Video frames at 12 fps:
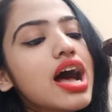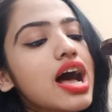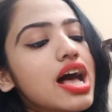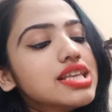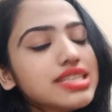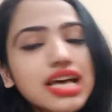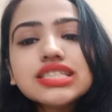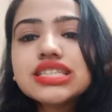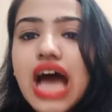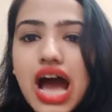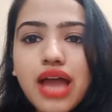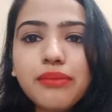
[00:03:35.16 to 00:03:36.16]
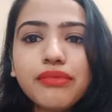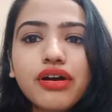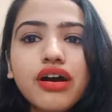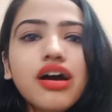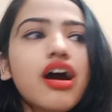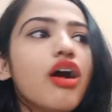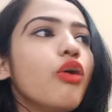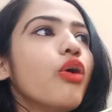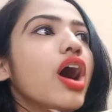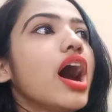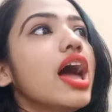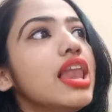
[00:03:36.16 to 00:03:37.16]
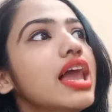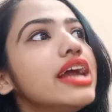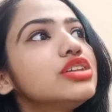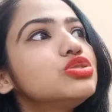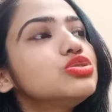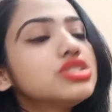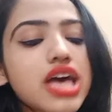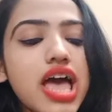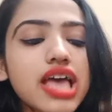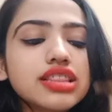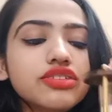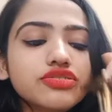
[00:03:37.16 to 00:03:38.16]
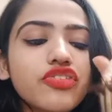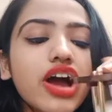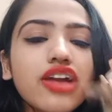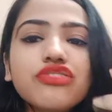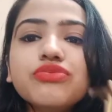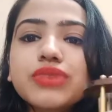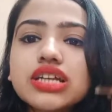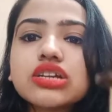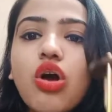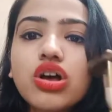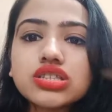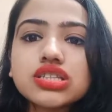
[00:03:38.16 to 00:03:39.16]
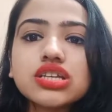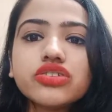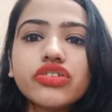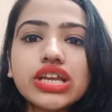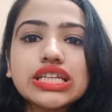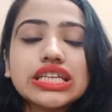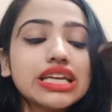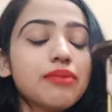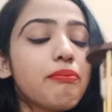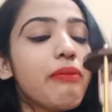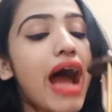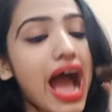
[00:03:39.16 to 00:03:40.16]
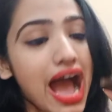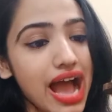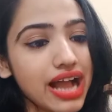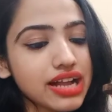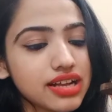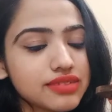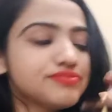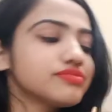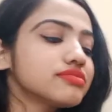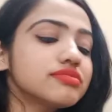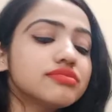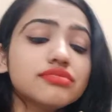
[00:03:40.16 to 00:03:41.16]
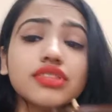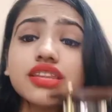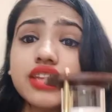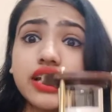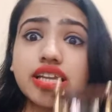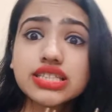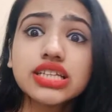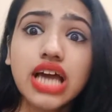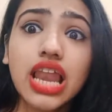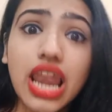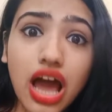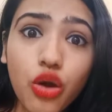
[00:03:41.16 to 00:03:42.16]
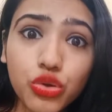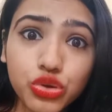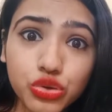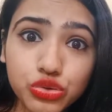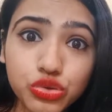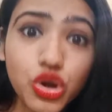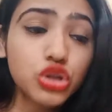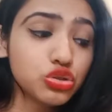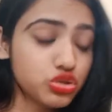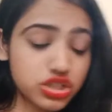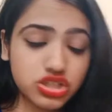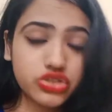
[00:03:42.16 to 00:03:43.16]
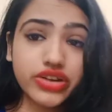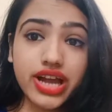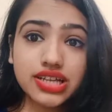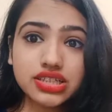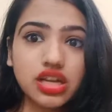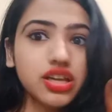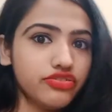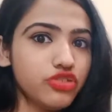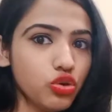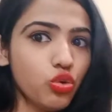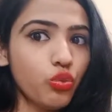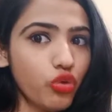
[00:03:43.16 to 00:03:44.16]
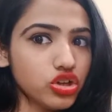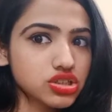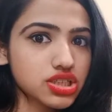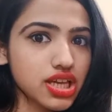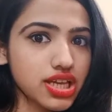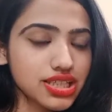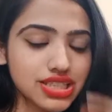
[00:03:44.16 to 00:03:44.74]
scent timer, or I like to say the 5 minute concentrating pack that doesn't allow you to distract if you want it.